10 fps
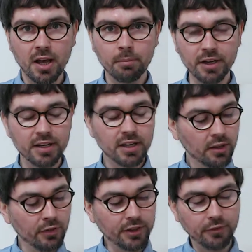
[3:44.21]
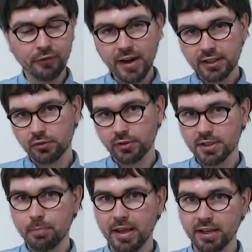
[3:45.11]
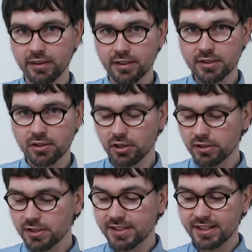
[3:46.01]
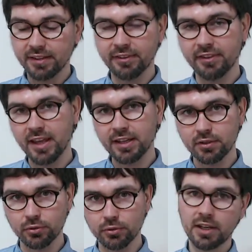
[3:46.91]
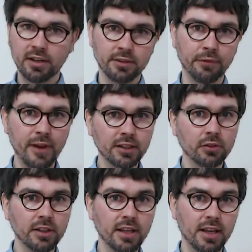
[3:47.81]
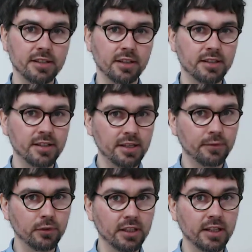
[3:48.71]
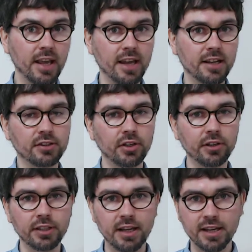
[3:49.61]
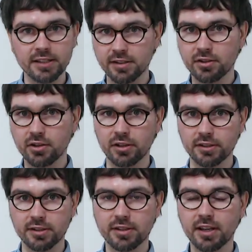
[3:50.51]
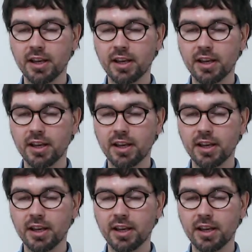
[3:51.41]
But not the factory is paying these costs, they do. The factory has successfully externalized these costs.